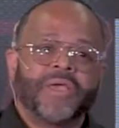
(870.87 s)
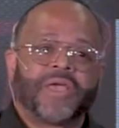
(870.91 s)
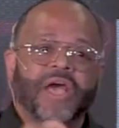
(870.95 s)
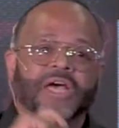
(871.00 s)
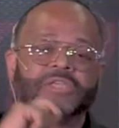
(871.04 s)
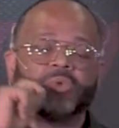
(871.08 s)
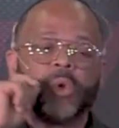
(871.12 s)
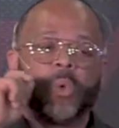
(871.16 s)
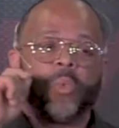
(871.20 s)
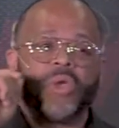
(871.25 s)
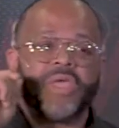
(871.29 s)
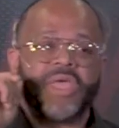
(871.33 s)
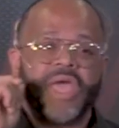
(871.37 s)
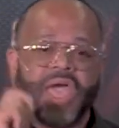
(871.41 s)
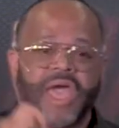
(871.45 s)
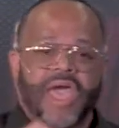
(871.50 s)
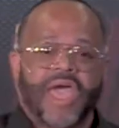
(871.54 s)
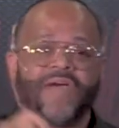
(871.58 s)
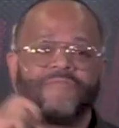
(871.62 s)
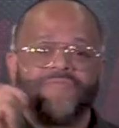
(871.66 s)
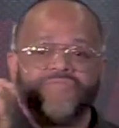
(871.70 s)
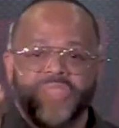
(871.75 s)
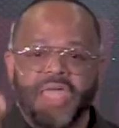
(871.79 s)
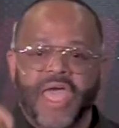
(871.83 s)
because what we
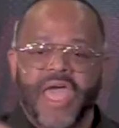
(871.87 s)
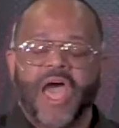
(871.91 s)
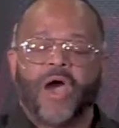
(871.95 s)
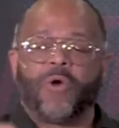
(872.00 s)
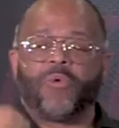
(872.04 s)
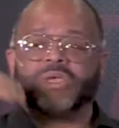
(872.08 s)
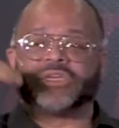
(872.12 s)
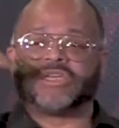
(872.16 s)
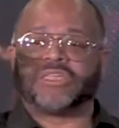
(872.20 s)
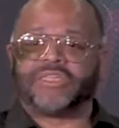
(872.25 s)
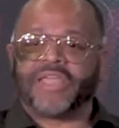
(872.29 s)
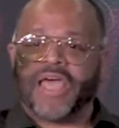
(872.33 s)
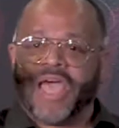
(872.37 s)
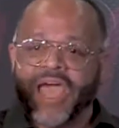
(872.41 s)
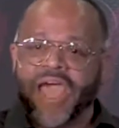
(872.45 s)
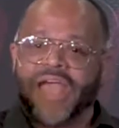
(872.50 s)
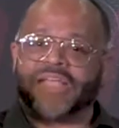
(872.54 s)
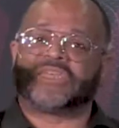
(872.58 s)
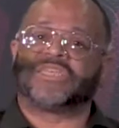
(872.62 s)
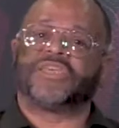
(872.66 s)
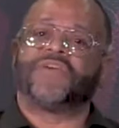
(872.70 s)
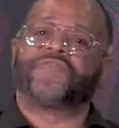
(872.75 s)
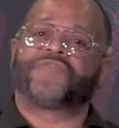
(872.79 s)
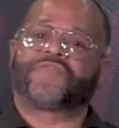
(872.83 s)
have now is
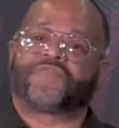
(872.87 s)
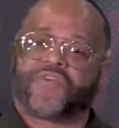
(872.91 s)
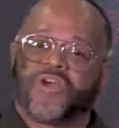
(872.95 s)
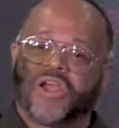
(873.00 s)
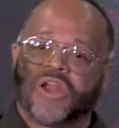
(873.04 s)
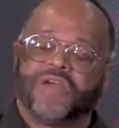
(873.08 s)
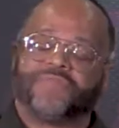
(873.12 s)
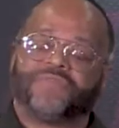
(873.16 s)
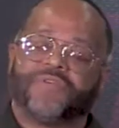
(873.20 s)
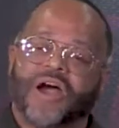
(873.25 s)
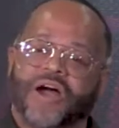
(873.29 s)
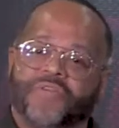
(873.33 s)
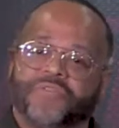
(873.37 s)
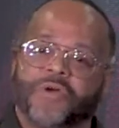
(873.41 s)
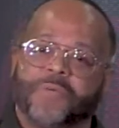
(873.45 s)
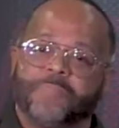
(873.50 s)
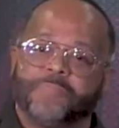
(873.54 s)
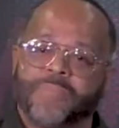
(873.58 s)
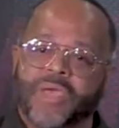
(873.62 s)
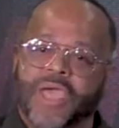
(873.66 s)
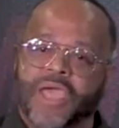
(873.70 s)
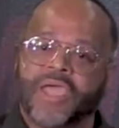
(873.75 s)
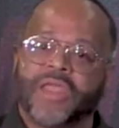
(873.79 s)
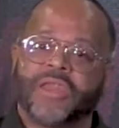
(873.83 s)
dads in front of other
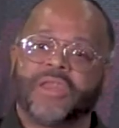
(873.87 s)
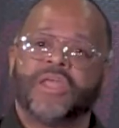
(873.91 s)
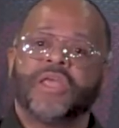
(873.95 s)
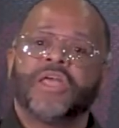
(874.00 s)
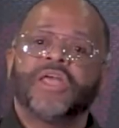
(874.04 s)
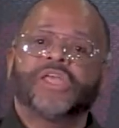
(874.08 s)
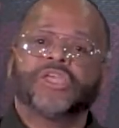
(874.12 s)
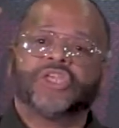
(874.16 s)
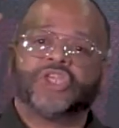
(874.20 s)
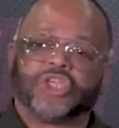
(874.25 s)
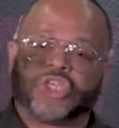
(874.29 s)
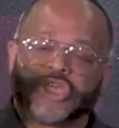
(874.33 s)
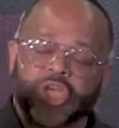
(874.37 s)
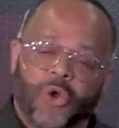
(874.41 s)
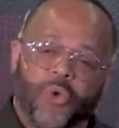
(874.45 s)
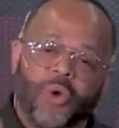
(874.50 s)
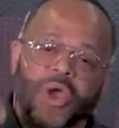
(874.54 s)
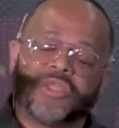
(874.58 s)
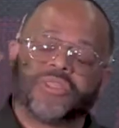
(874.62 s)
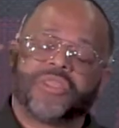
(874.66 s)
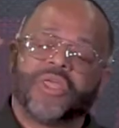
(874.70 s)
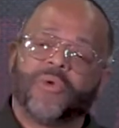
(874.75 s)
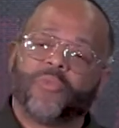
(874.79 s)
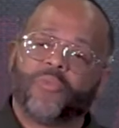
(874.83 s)
men
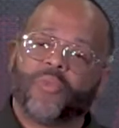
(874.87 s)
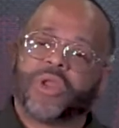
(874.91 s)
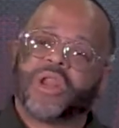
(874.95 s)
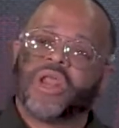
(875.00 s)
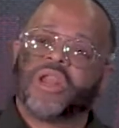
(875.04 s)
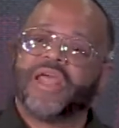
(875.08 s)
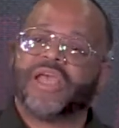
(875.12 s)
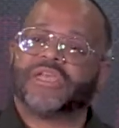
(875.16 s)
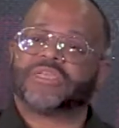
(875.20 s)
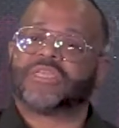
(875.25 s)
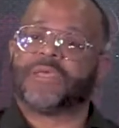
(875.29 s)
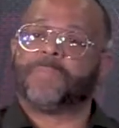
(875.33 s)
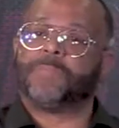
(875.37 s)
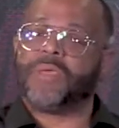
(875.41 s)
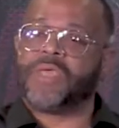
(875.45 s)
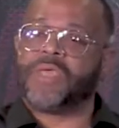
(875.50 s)
showing them what it is